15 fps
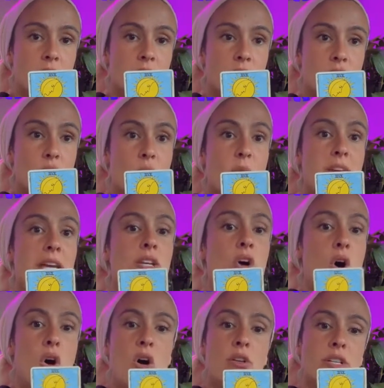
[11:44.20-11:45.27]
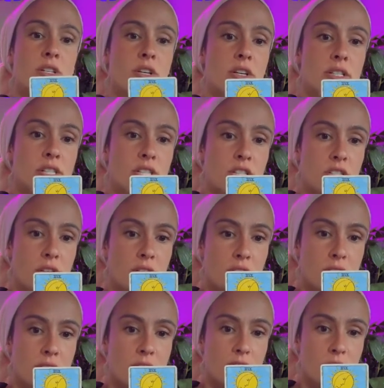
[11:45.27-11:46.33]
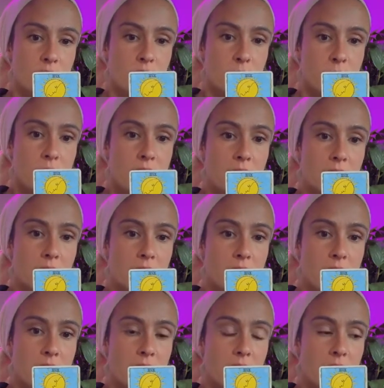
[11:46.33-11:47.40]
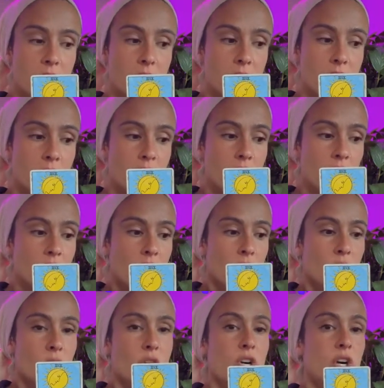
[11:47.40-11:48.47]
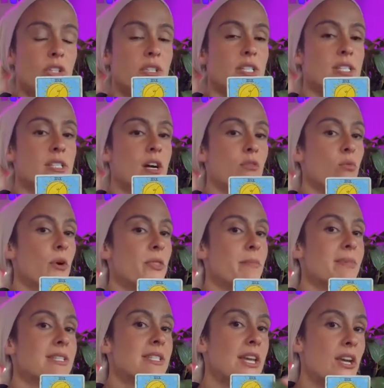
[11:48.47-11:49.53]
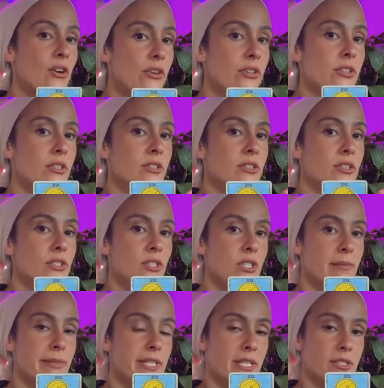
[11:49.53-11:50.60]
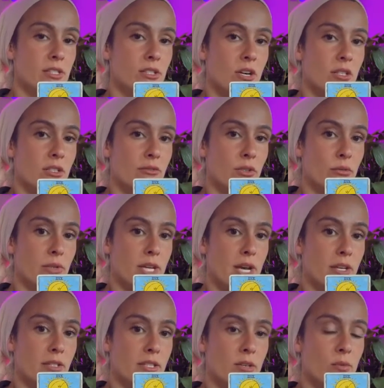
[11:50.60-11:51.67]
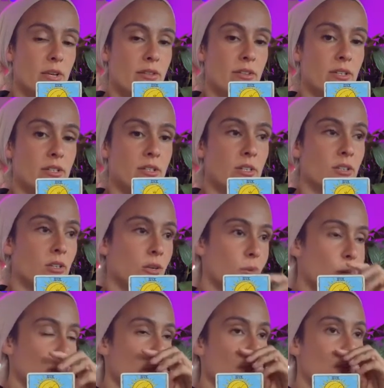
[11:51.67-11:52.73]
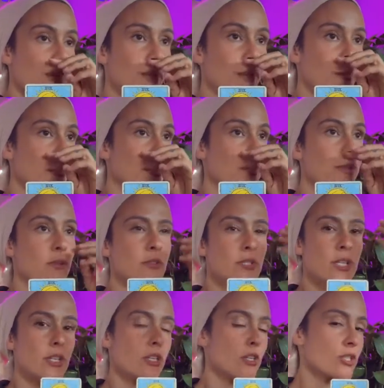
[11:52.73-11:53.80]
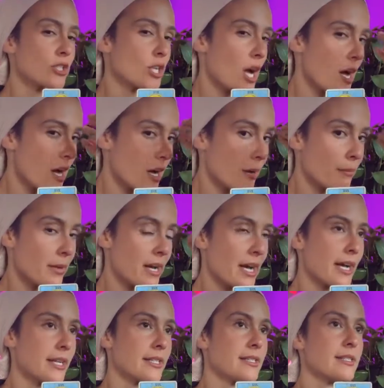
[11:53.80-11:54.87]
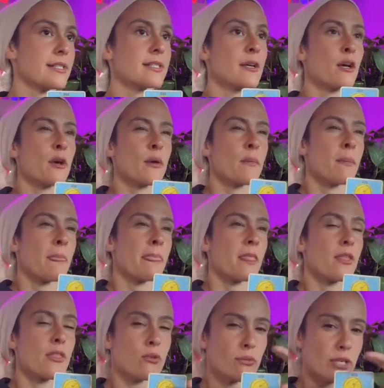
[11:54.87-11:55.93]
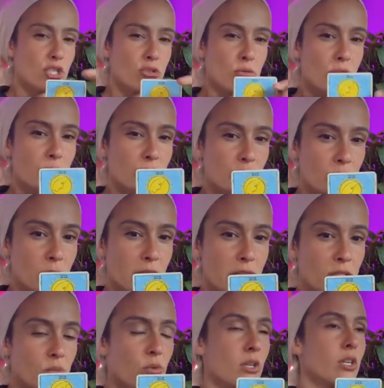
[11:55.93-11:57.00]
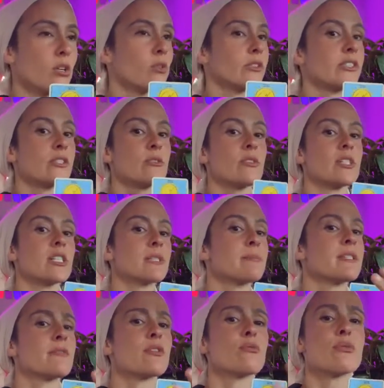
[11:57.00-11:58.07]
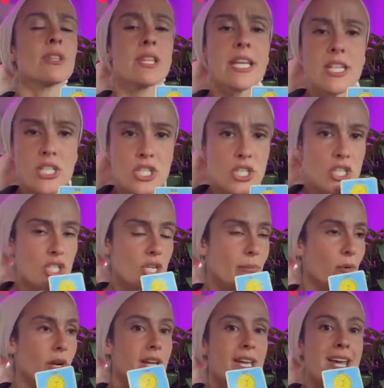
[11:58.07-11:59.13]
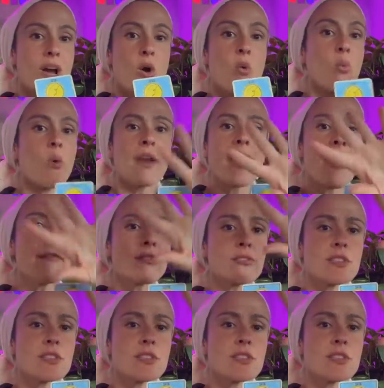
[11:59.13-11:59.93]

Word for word: So we can all encourage each other through this process right now, regardless of what the material circumstances are of your reality, whether, you know, you're using your job as the ritual for doing this work or you're using a specific relationship or whatever